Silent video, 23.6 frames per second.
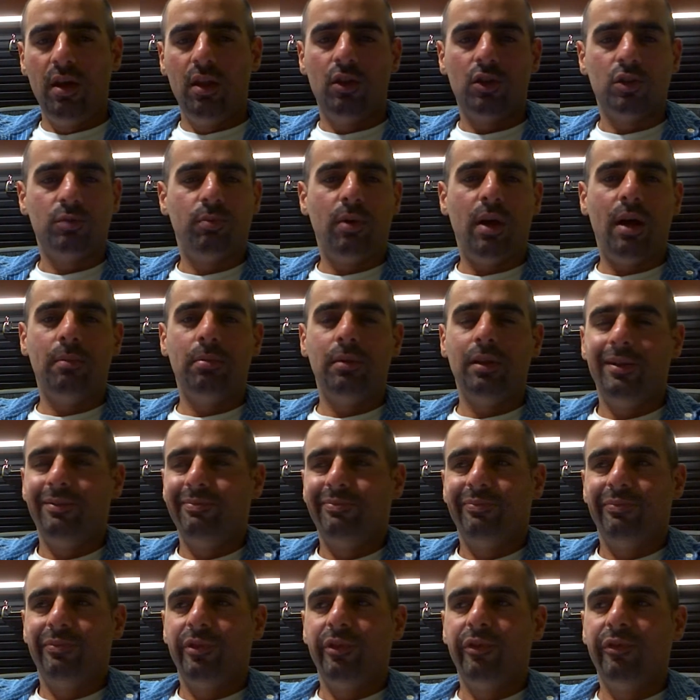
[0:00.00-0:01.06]
There's
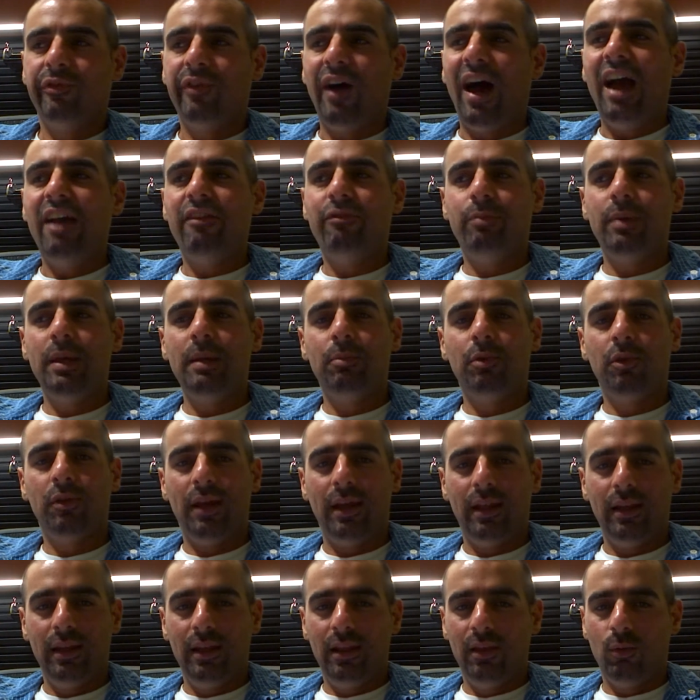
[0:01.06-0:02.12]
probably 5 people
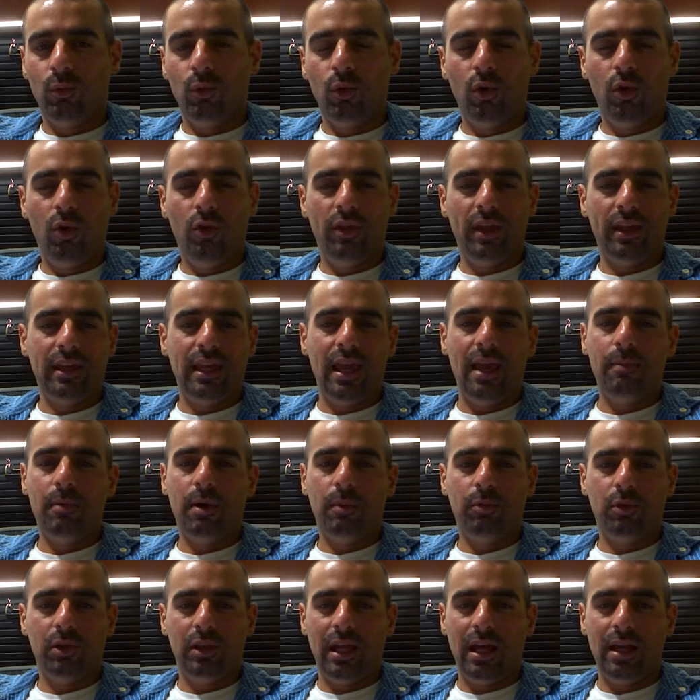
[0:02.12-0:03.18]
in the world that came
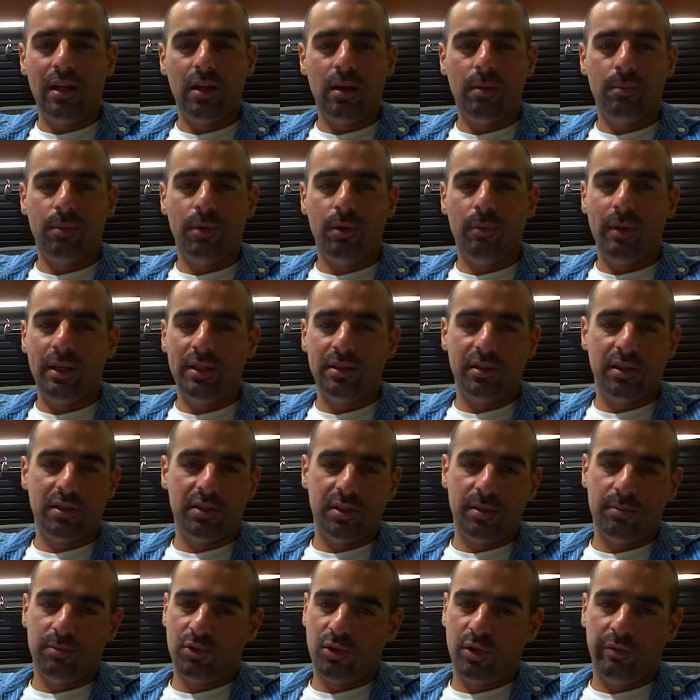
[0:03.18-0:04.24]
up with that number based on
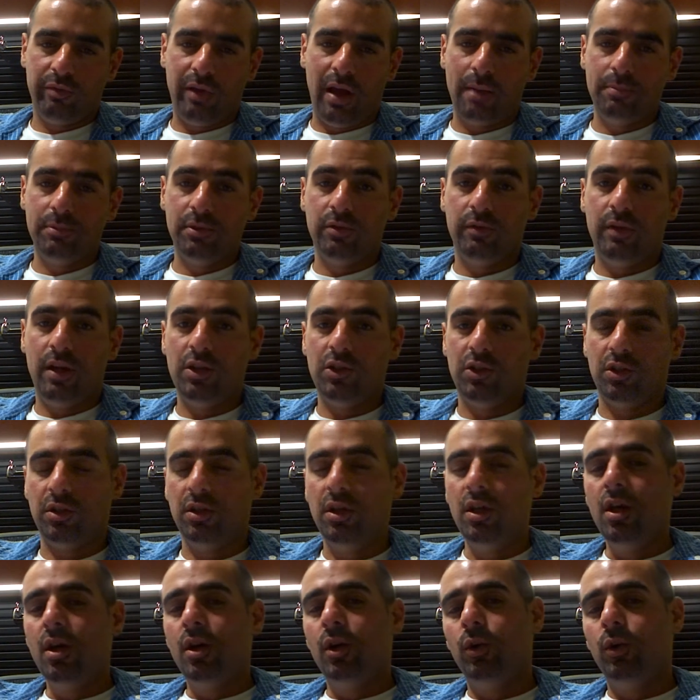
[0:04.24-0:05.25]
some sort of observation.